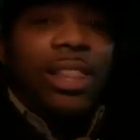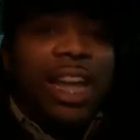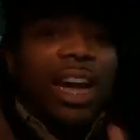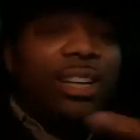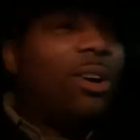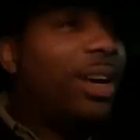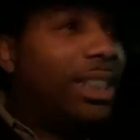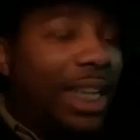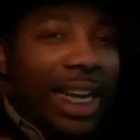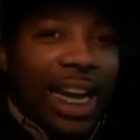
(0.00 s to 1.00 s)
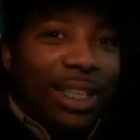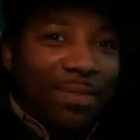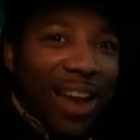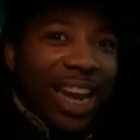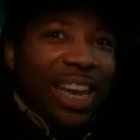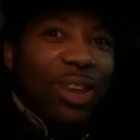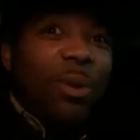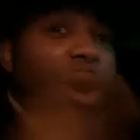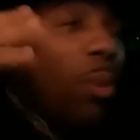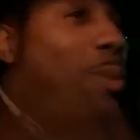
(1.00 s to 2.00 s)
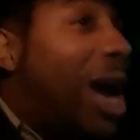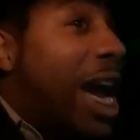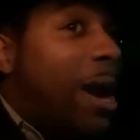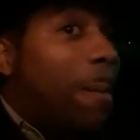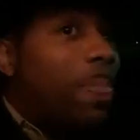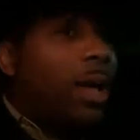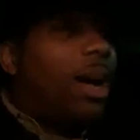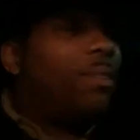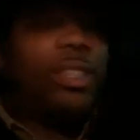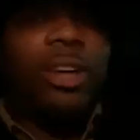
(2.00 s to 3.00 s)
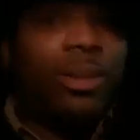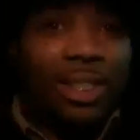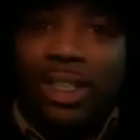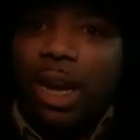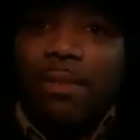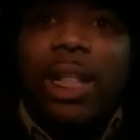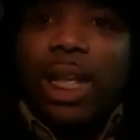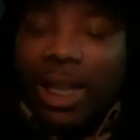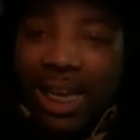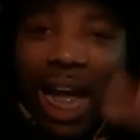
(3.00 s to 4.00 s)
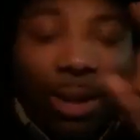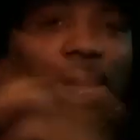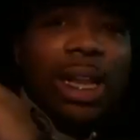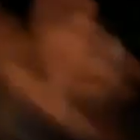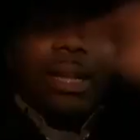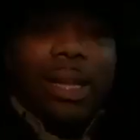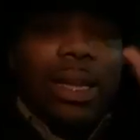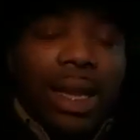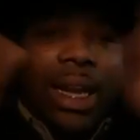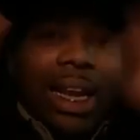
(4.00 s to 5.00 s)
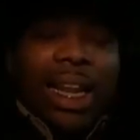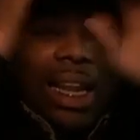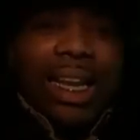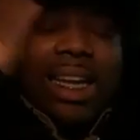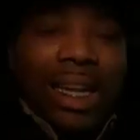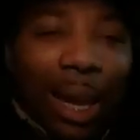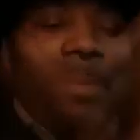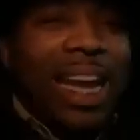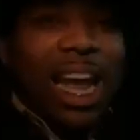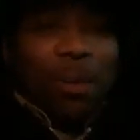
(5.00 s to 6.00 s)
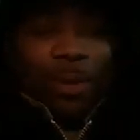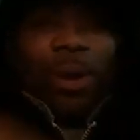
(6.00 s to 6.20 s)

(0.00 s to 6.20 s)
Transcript: The anointing is making you aware of certain stuff. Now, let, let, let, let me help